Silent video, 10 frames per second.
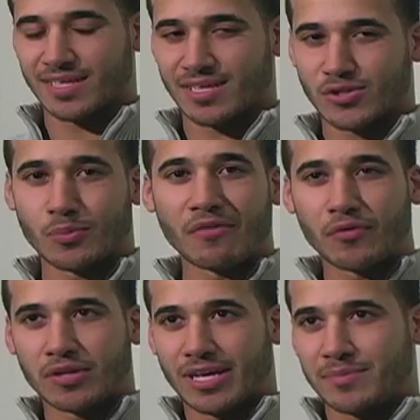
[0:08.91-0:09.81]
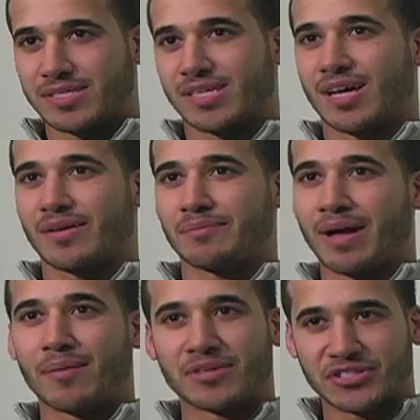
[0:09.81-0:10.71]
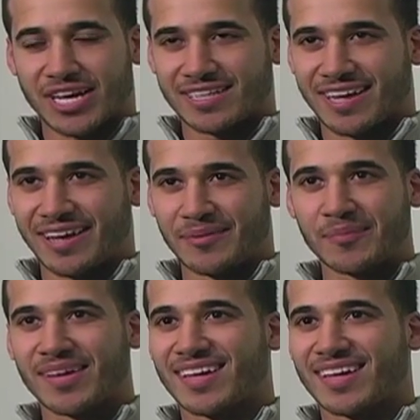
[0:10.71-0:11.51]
So my full name is Mohamad Jihad Naim,